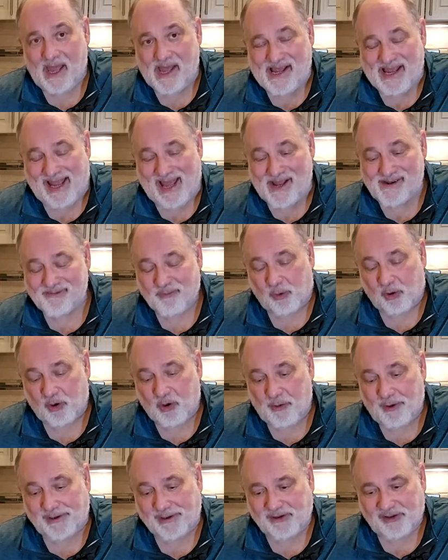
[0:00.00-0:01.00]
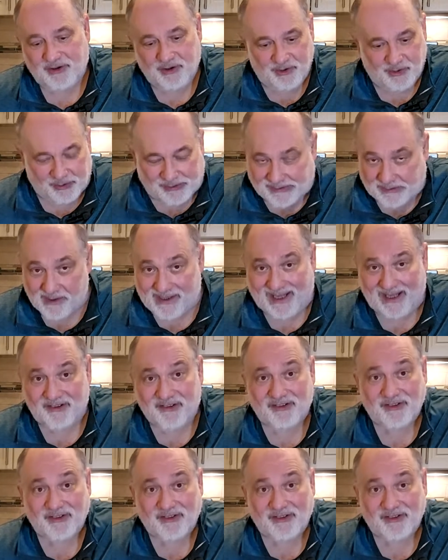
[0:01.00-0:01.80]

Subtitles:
and we're going to get